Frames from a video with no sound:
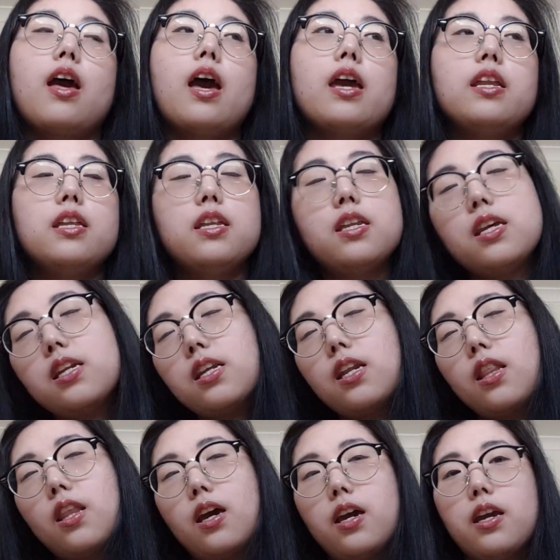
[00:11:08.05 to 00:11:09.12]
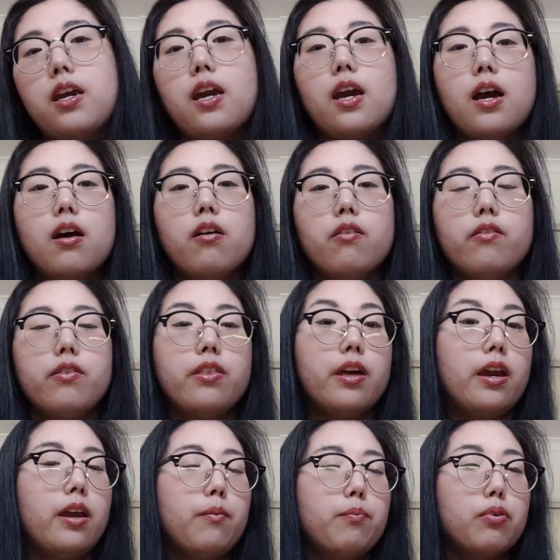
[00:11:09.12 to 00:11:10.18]
I didn't like how
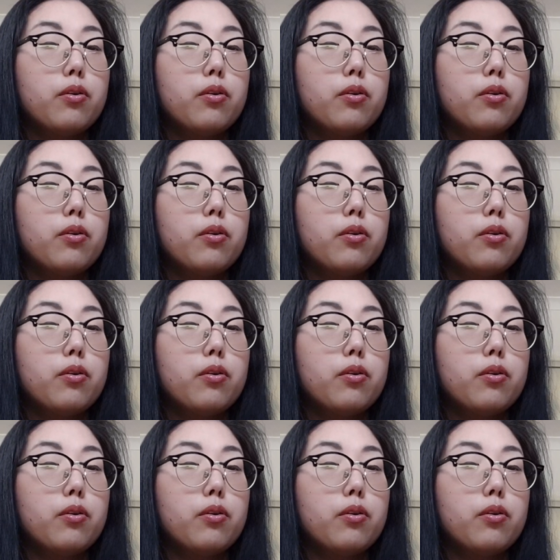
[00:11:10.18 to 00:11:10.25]
they